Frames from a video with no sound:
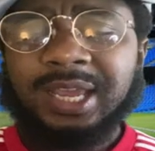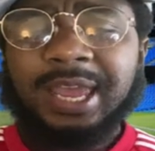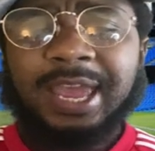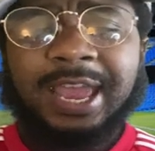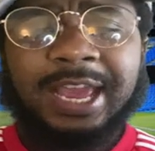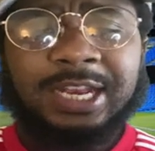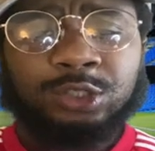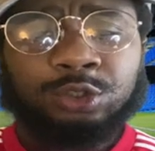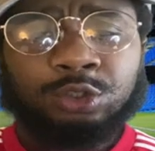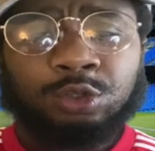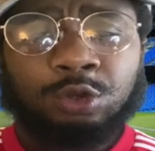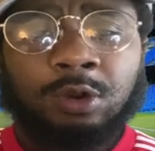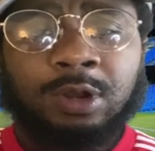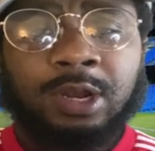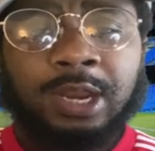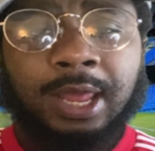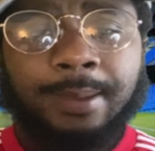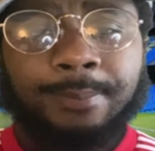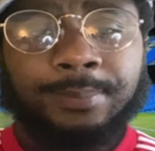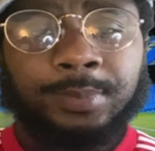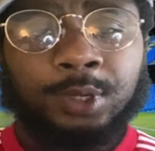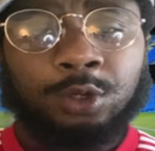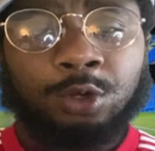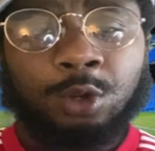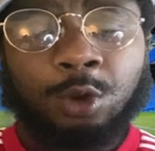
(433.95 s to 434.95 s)
And do
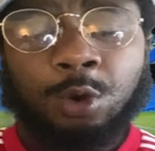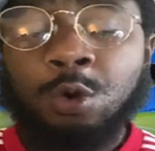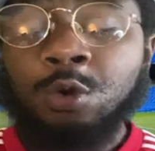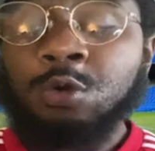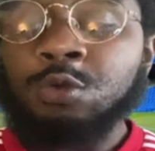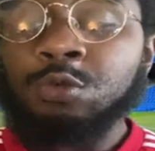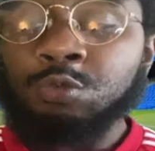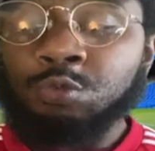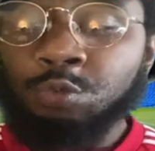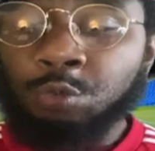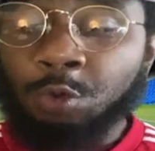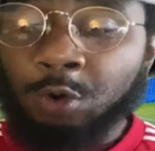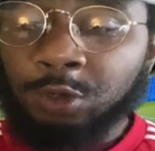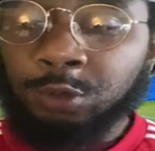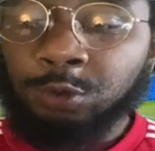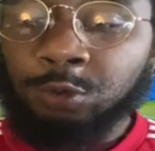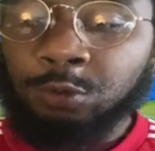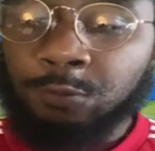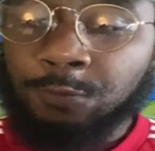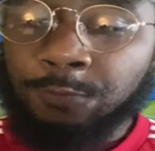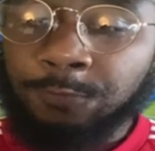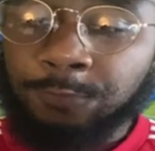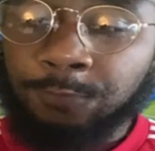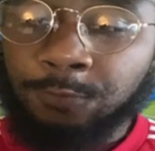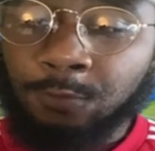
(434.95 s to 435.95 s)
let me know what
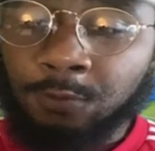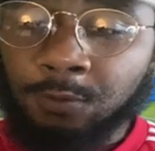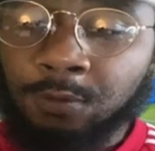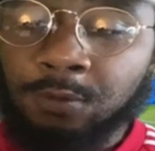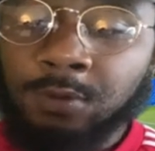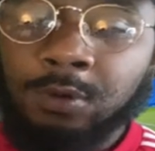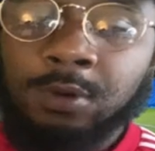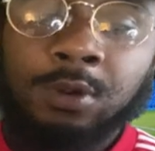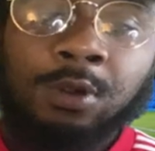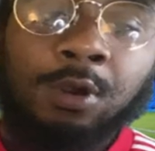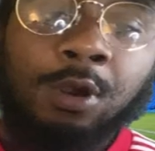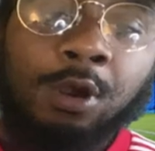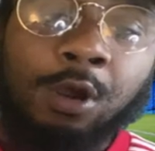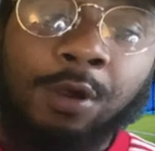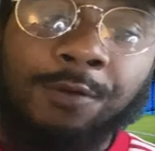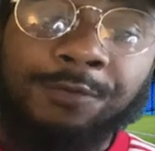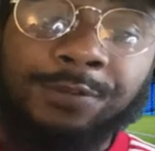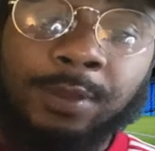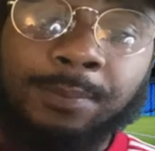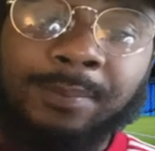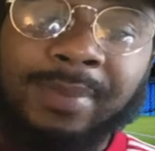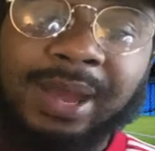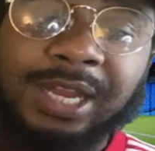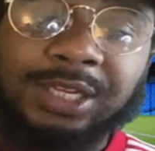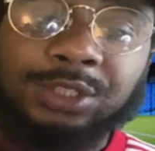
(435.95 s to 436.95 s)
you thought of
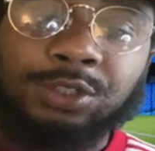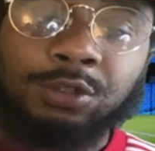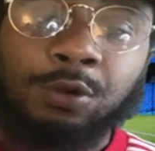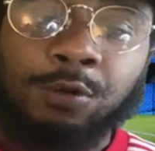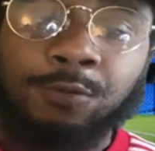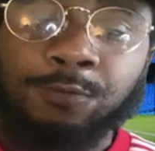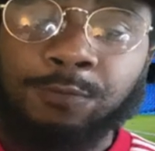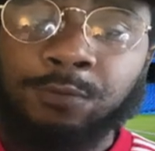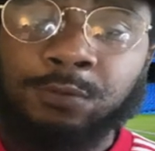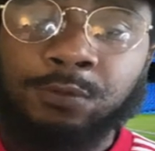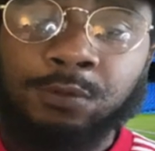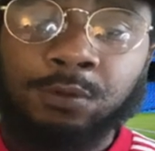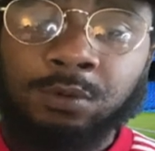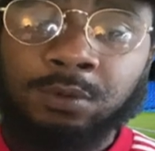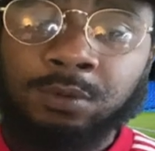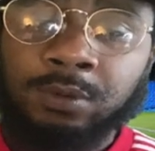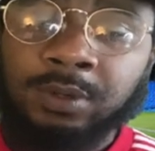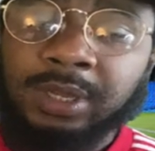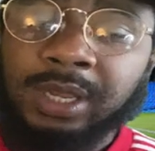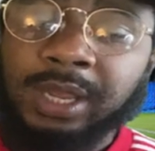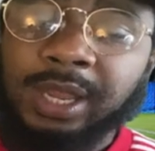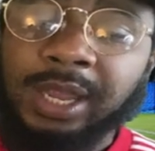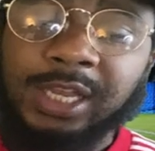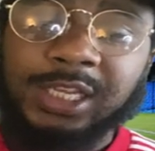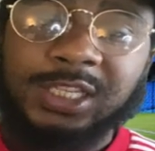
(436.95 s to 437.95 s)
the match overall,
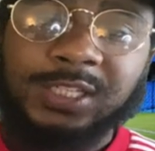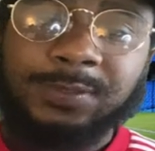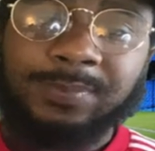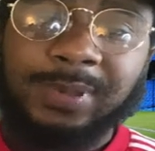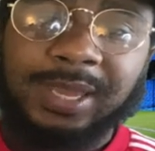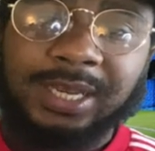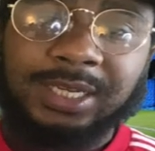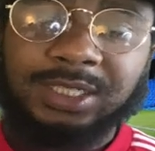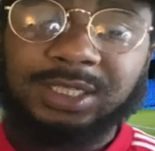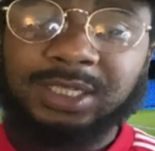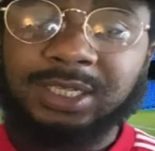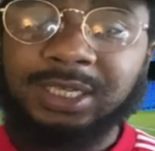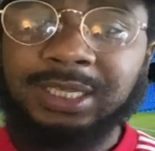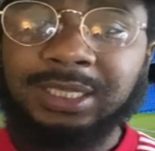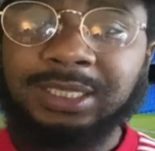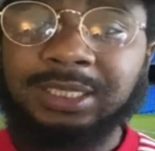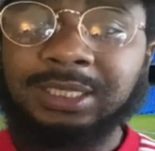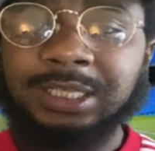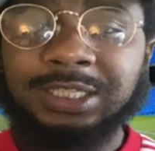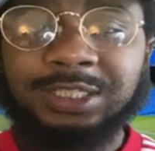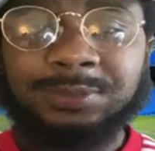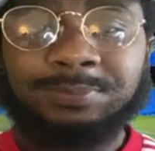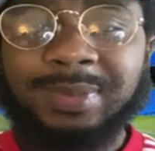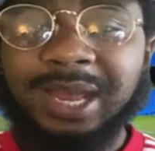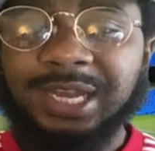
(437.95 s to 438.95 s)
especially
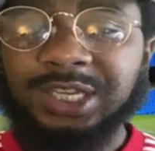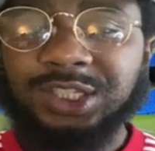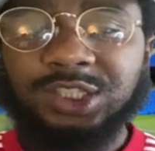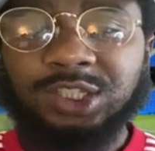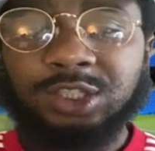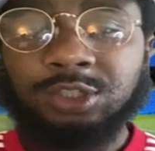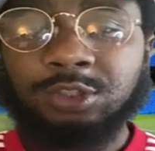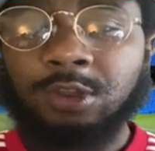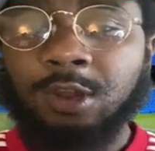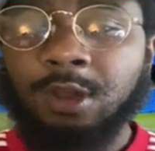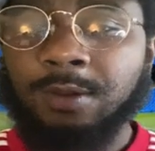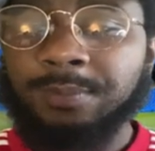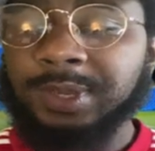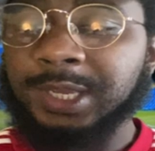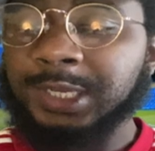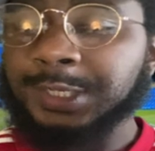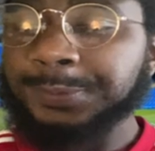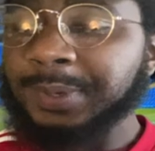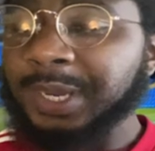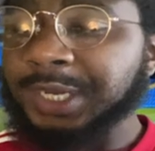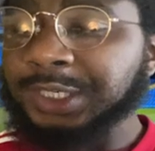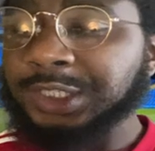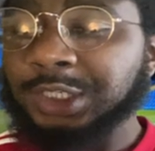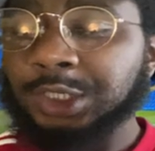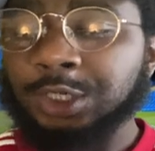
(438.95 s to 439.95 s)
this Manchester derby,
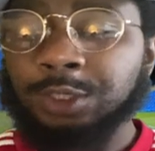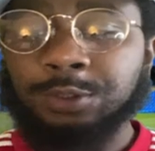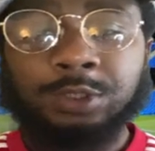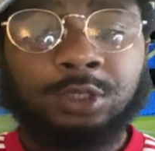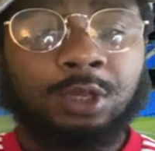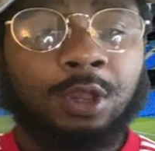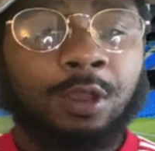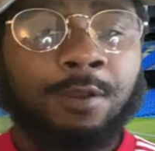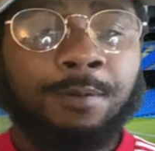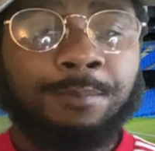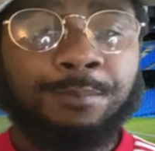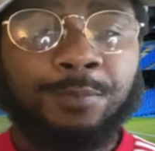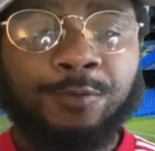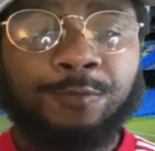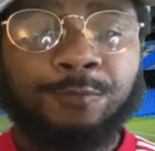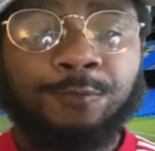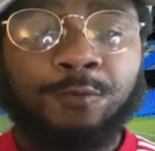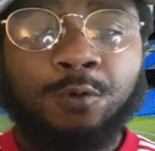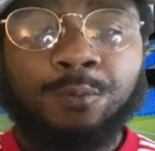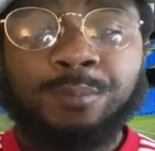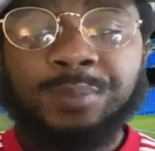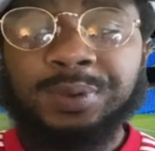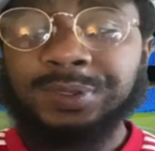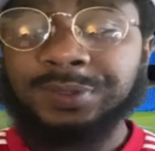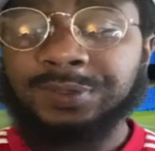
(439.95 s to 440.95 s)
especially his curtain
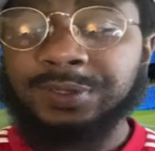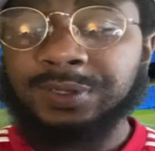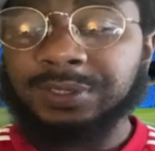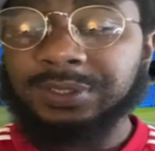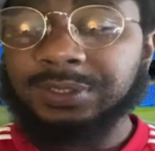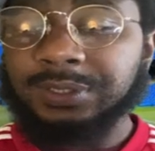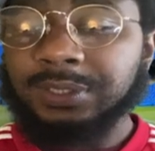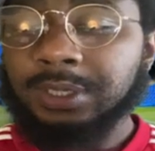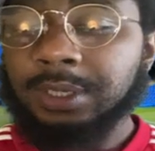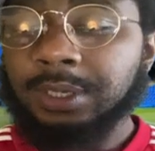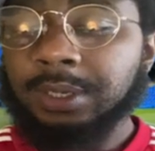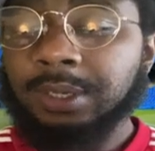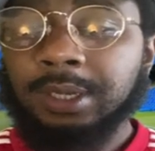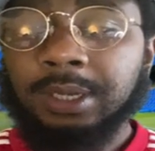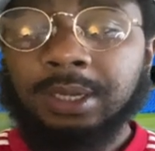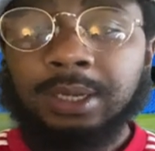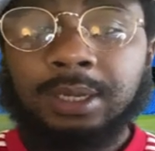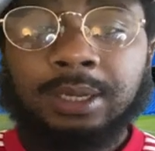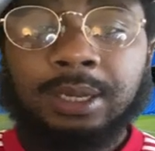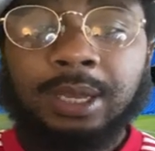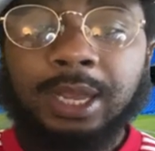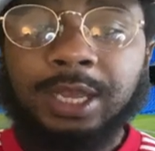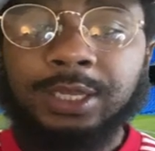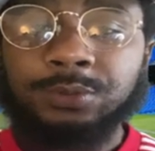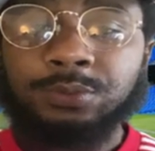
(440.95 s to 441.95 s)
performances
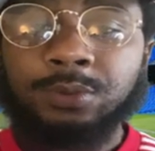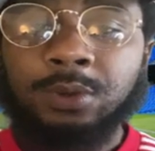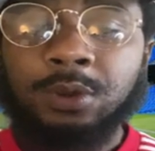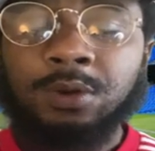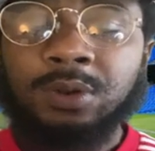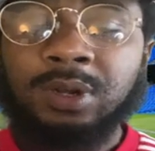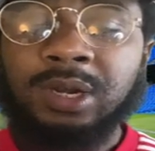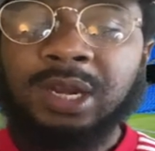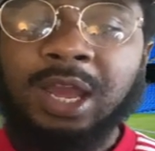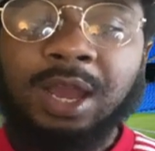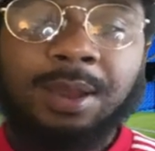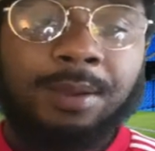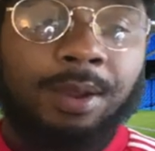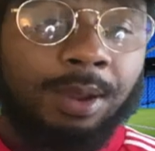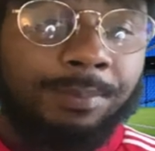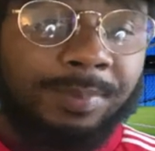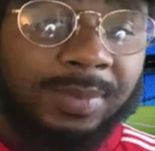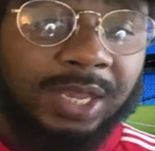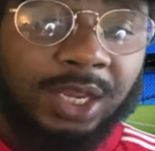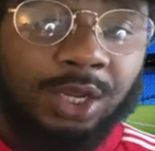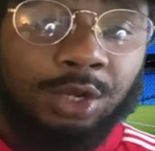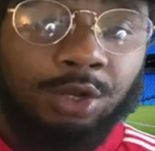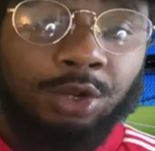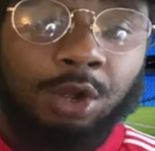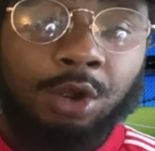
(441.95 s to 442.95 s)
as well. Let
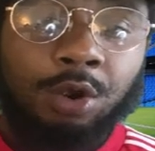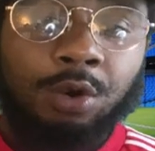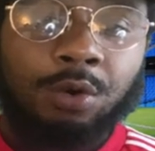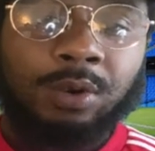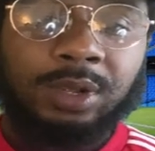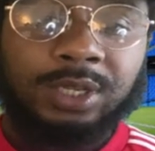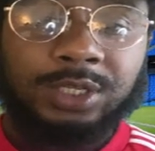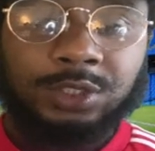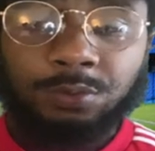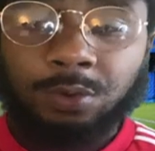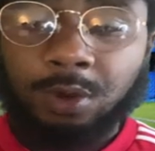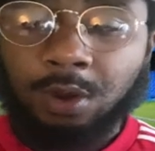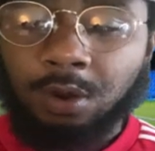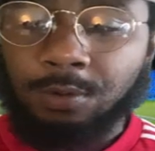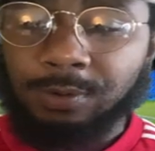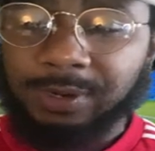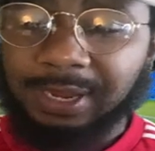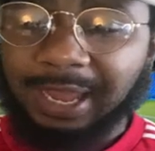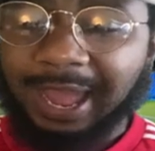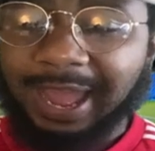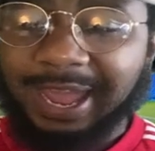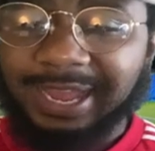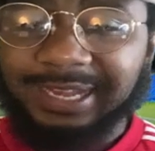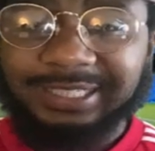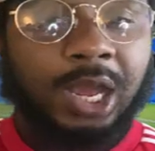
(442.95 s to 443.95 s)
me know as well,
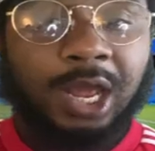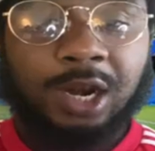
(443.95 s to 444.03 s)
guys.